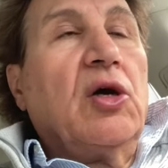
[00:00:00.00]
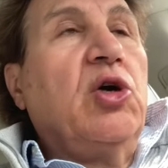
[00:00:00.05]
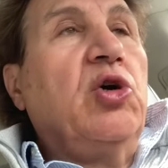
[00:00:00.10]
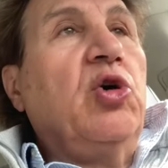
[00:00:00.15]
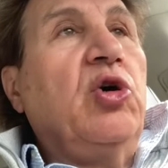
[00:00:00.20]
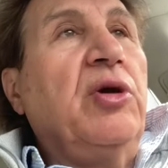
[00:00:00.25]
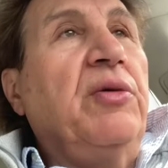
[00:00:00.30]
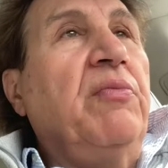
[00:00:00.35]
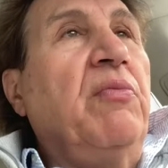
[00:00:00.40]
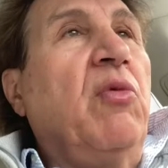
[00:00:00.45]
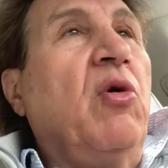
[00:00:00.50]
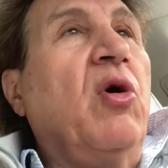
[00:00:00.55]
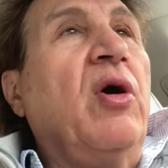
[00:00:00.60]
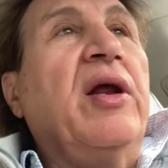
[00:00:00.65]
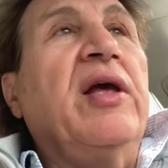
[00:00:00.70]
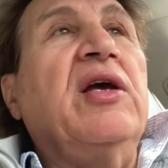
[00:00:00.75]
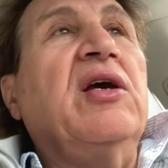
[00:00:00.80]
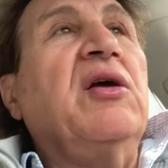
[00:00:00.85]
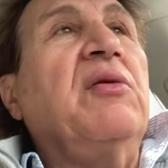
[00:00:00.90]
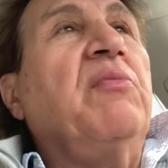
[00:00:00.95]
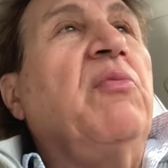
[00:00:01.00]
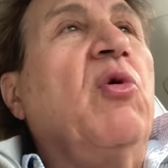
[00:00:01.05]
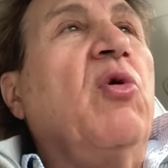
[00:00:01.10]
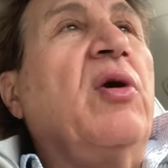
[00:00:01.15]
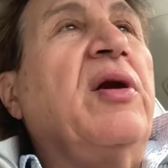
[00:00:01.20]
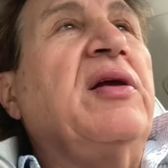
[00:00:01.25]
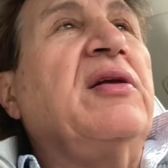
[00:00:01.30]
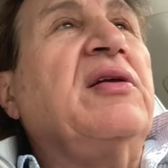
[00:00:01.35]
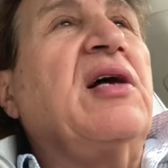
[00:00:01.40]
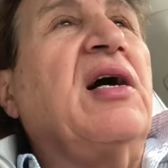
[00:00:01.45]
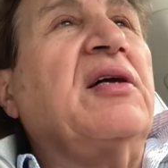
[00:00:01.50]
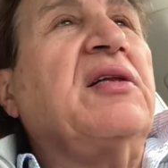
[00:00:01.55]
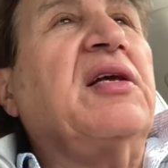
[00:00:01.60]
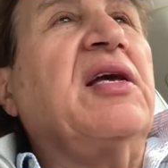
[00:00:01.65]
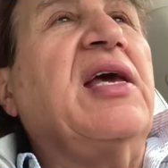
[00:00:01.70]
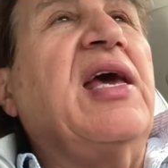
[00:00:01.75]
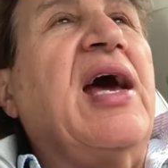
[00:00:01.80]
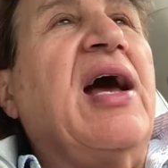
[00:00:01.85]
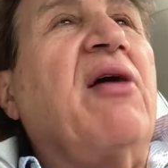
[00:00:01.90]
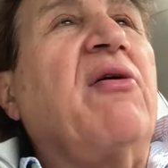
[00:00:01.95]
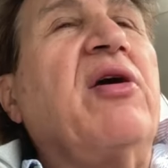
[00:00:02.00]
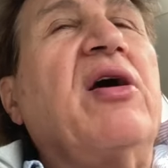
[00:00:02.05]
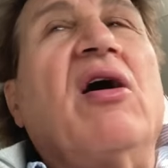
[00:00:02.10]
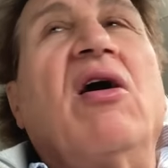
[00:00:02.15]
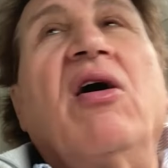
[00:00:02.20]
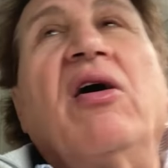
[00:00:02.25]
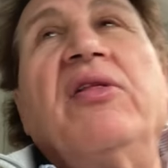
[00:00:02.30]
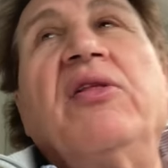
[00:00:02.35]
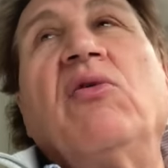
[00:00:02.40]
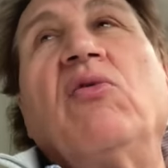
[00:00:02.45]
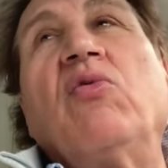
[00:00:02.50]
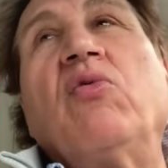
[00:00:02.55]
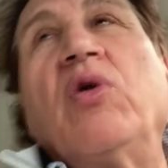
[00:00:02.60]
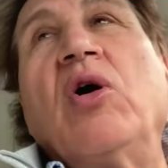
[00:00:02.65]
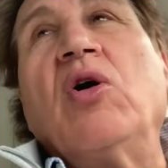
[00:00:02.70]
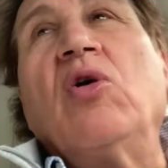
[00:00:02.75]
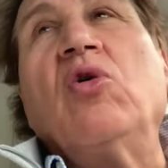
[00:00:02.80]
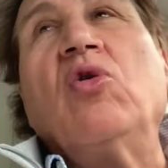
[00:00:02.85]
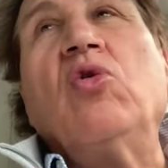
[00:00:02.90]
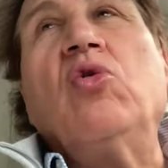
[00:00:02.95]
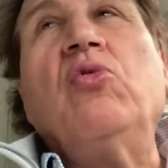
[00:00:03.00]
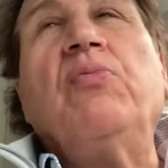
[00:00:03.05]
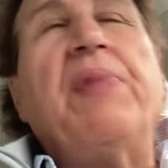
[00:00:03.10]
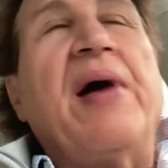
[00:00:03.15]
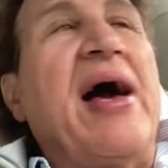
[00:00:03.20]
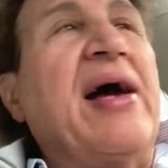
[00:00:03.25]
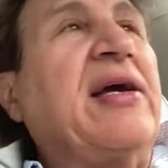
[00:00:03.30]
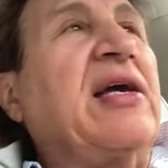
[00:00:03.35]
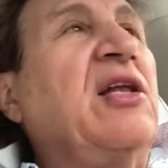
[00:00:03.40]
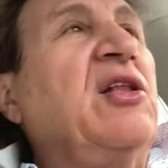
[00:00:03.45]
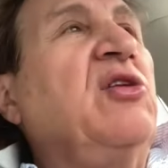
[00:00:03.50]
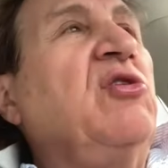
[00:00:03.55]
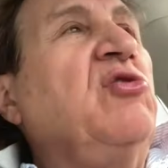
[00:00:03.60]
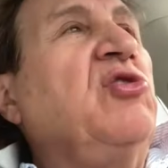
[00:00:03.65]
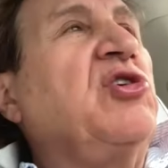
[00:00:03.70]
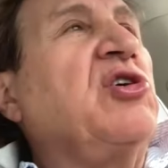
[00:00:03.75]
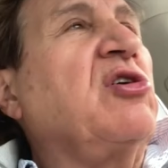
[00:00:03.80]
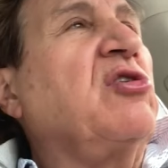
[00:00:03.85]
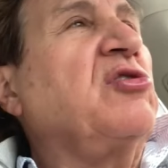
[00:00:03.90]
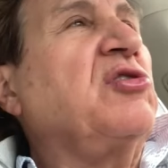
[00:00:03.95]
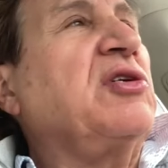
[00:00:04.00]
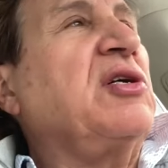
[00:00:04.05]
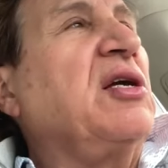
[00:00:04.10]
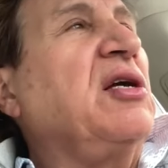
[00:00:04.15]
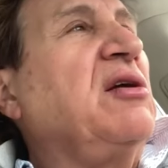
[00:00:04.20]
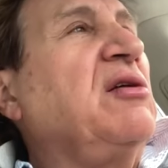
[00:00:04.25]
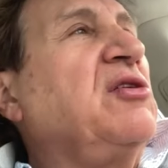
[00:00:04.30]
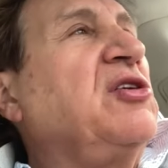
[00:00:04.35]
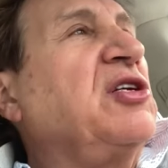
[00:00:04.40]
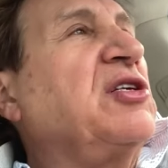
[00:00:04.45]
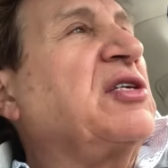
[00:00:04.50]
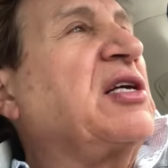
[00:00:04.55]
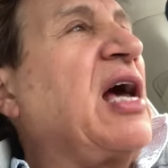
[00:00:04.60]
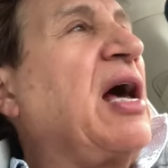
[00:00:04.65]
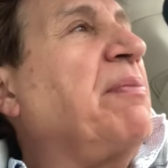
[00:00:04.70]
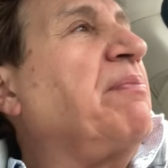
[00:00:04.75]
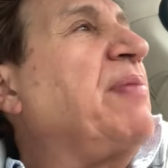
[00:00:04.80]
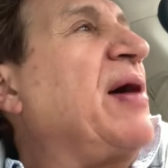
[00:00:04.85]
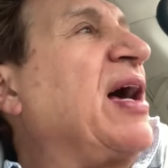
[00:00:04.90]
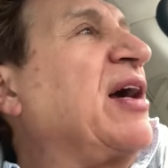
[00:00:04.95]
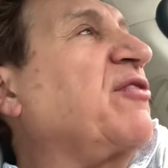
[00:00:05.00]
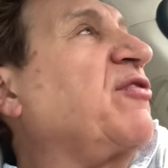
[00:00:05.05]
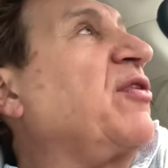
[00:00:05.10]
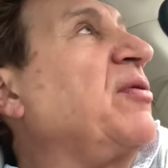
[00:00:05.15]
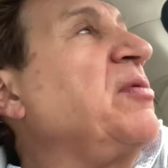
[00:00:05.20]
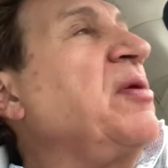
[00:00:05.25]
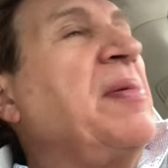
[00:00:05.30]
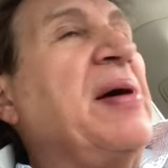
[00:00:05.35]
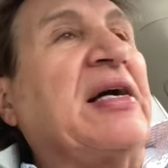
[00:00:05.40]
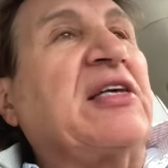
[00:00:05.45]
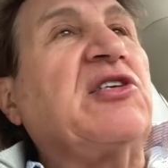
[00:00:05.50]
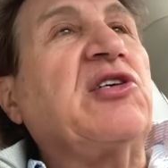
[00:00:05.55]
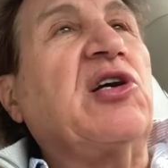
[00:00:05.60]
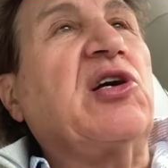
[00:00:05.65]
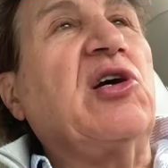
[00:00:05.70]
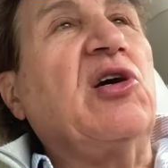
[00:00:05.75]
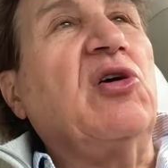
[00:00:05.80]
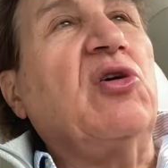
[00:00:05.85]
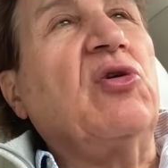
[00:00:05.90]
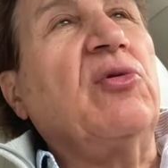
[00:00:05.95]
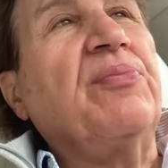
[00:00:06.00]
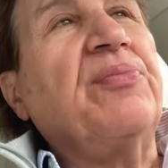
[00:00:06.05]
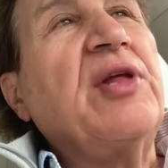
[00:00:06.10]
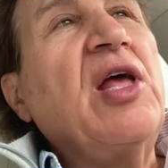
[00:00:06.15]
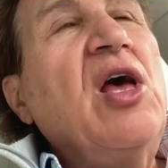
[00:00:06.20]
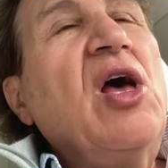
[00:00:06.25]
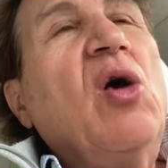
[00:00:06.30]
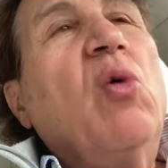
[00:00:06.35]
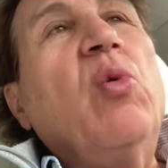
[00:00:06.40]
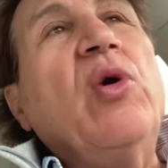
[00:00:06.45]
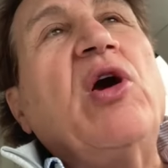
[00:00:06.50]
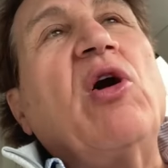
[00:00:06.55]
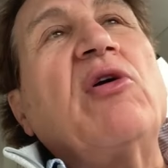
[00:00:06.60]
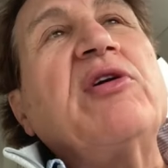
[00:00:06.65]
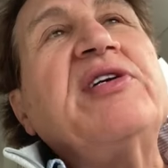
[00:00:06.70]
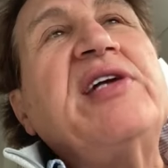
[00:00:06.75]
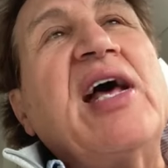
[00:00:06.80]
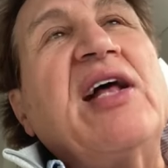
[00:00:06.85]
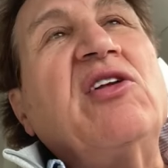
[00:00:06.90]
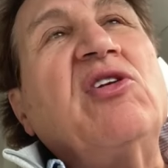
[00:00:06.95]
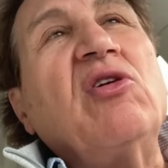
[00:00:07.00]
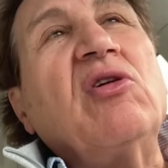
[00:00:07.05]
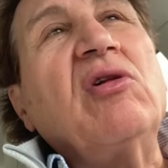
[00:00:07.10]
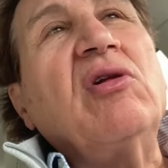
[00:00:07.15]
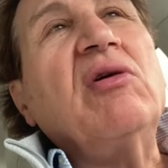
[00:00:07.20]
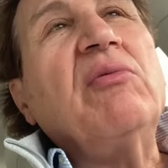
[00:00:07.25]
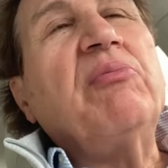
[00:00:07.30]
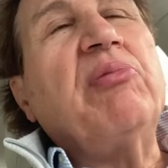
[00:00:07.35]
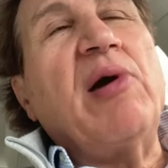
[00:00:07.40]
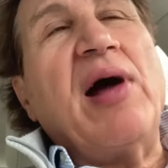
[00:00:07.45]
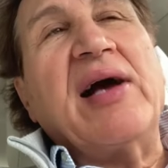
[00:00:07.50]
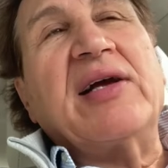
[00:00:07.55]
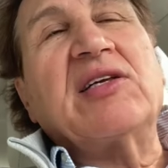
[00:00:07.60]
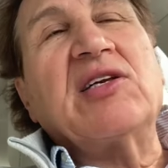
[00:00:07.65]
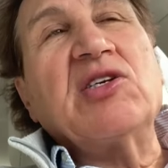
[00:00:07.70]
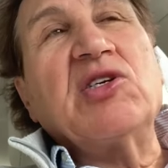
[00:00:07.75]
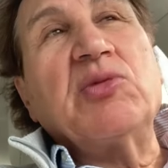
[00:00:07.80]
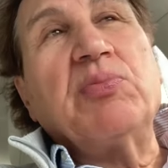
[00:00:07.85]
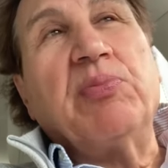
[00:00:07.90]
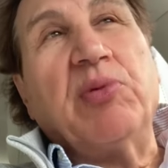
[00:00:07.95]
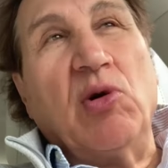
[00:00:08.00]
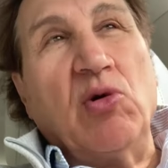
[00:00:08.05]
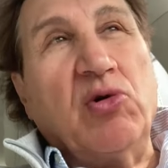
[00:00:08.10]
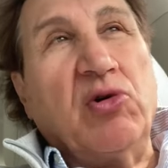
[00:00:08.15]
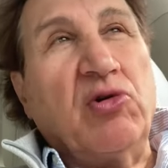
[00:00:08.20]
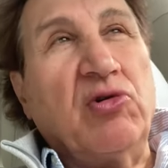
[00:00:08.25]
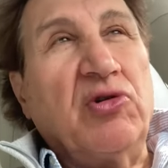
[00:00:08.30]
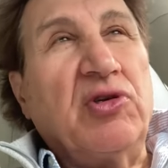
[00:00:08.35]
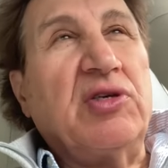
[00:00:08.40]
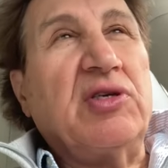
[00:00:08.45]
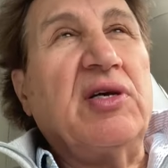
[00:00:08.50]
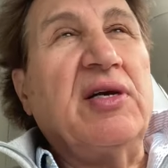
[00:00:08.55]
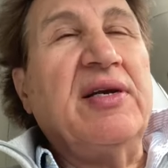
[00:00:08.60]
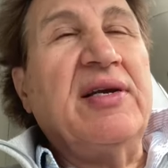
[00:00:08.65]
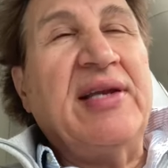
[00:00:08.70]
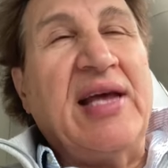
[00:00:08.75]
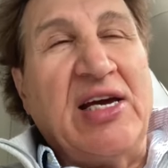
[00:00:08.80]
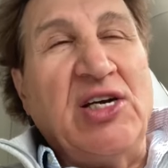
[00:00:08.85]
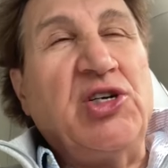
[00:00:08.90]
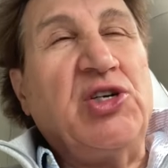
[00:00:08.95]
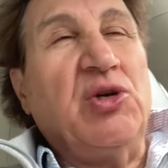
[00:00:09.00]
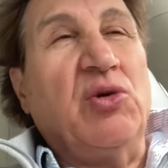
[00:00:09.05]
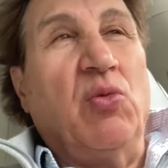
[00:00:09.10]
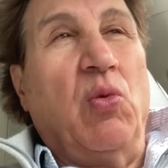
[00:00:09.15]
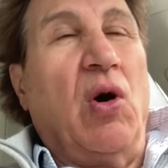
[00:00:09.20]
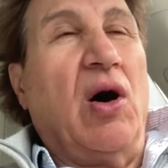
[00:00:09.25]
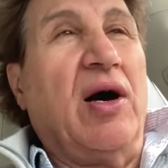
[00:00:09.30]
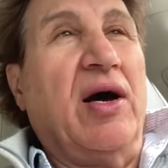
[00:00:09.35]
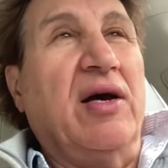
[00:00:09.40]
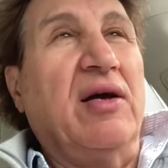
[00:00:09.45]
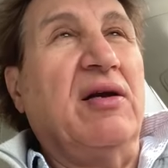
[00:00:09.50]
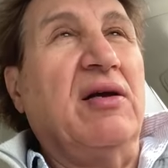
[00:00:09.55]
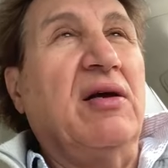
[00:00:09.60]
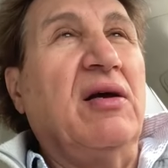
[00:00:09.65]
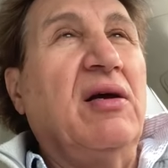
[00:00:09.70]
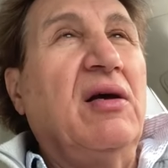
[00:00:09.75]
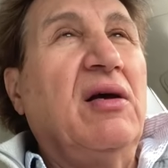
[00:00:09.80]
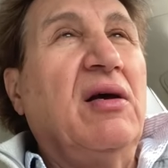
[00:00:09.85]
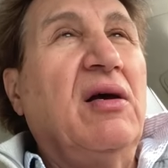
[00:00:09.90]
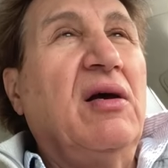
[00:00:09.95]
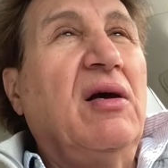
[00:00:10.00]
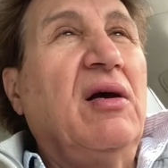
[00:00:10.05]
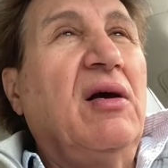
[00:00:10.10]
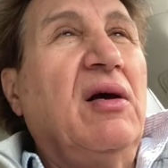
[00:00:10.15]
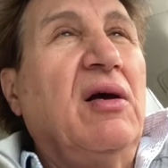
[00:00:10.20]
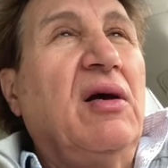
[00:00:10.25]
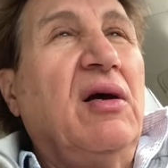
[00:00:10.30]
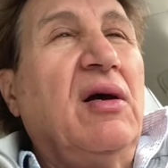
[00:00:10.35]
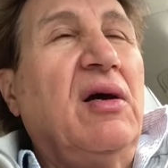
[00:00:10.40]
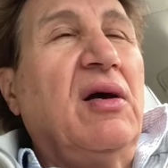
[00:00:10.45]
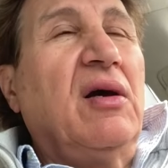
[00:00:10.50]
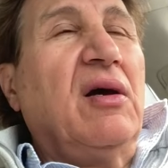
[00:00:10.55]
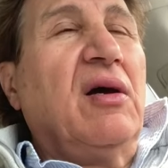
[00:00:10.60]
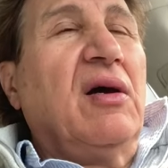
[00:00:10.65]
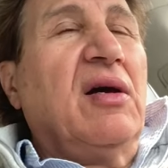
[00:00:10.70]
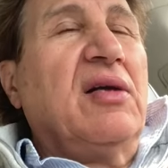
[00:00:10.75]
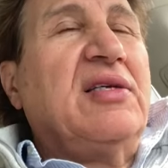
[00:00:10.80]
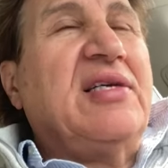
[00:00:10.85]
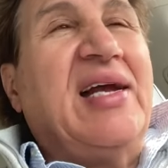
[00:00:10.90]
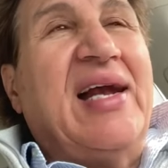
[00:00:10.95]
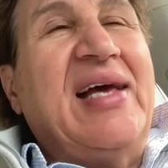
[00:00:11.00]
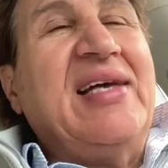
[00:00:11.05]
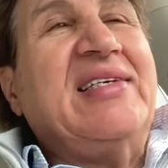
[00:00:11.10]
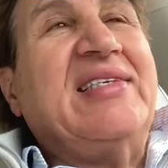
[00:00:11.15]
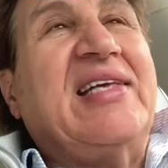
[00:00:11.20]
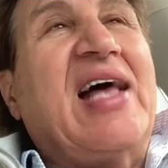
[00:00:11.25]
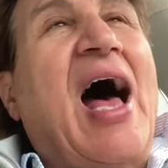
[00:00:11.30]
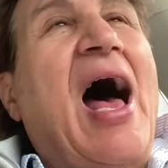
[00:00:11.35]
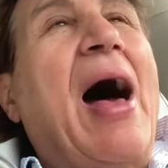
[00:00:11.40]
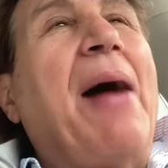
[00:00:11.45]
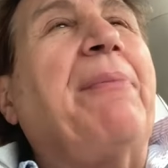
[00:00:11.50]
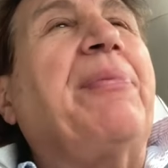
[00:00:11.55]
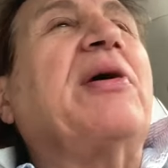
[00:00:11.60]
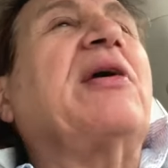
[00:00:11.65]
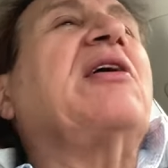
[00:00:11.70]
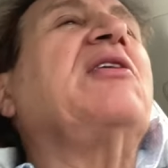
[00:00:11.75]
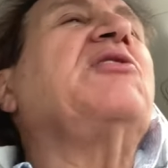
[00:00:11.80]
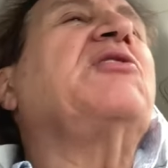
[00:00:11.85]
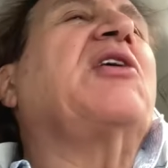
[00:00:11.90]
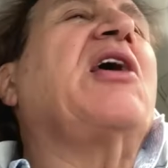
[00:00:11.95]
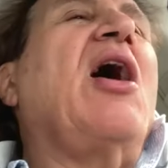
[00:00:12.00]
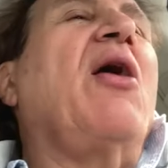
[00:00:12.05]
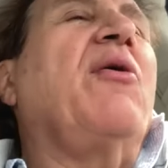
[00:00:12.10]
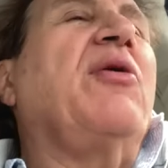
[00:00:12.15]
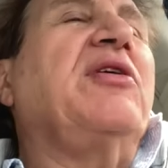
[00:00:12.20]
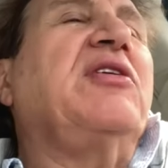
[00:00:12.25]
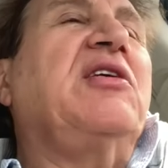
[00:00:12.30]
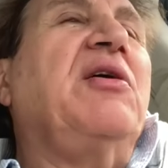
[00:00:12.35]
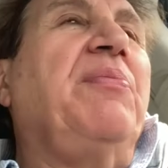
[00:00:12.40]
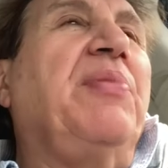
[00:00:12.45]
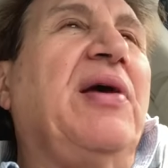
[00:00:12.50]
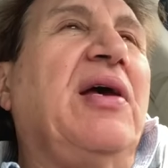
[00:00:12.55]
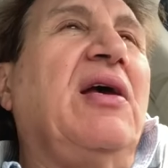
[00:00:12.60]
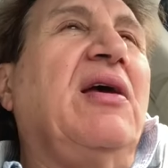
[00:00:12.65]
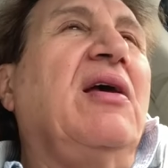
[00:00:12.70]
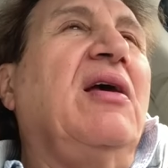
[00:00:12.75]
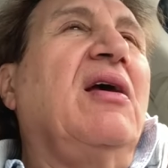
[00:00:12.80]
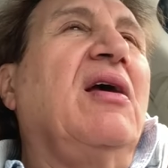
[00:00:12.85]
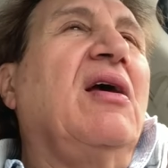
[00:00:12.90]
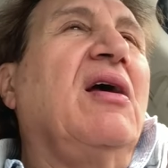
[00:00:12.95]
Good morning, good morning, Dr. Gary on the road back in New Jersey. Just got back from New Mexico. We are dental practice brokers nationwide. Today's topic is going to be